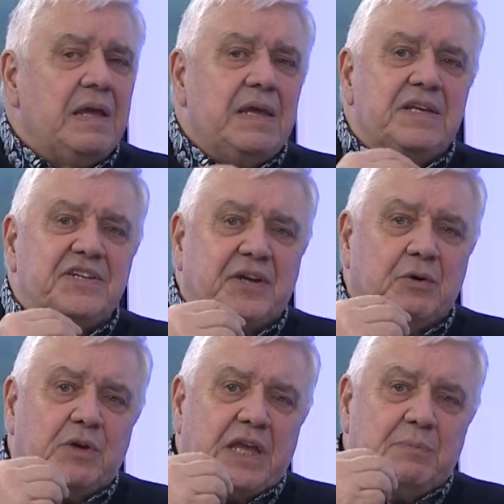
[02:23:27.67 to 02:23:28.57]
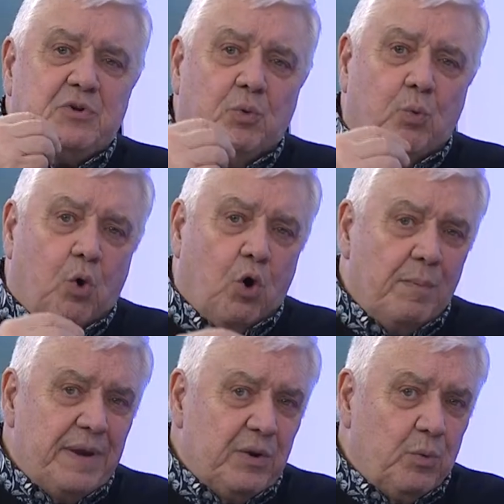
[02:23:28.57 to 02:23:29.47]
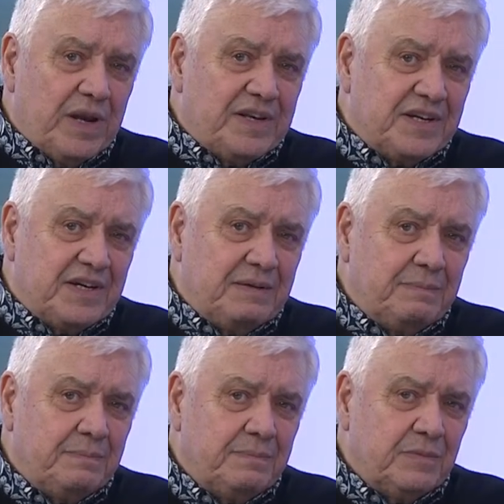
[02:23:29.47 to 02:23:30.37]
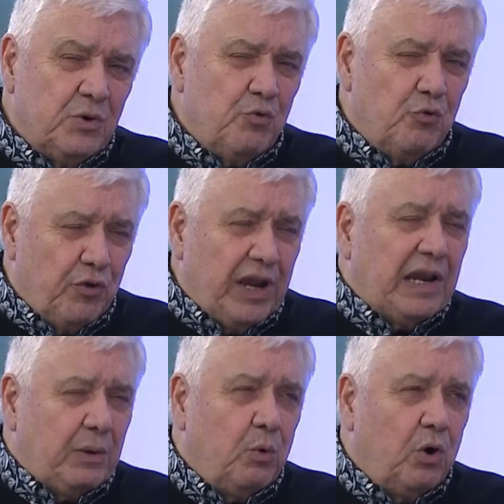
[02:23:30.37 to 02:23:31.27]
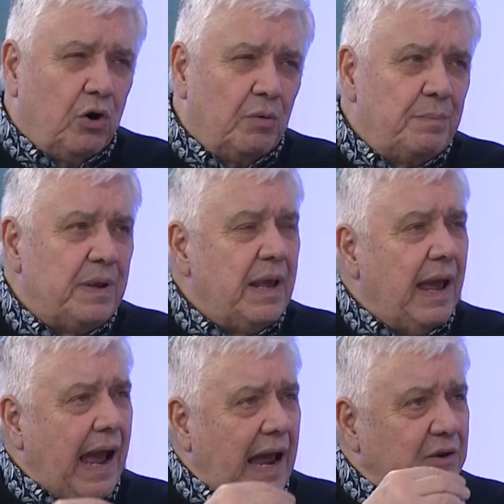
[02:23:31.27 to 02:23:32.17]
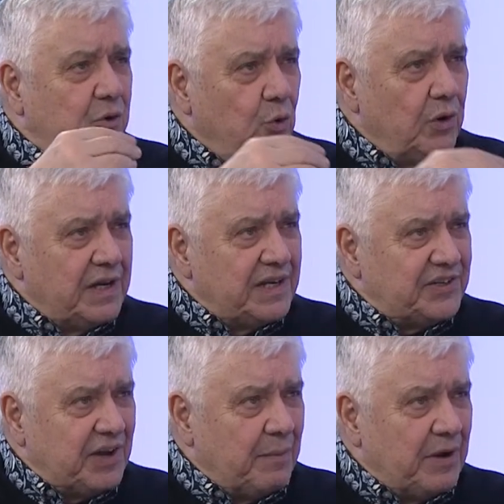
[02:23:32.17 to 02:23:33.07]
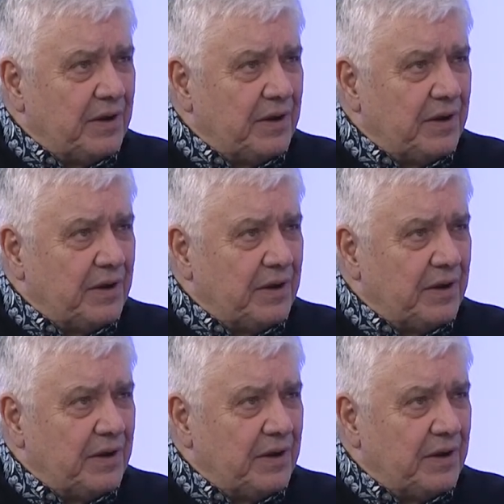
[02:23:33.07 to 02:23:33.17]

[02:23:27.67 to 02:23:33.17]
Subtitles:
Silk keeps you warm in the winter, really warm, and cool in the summer.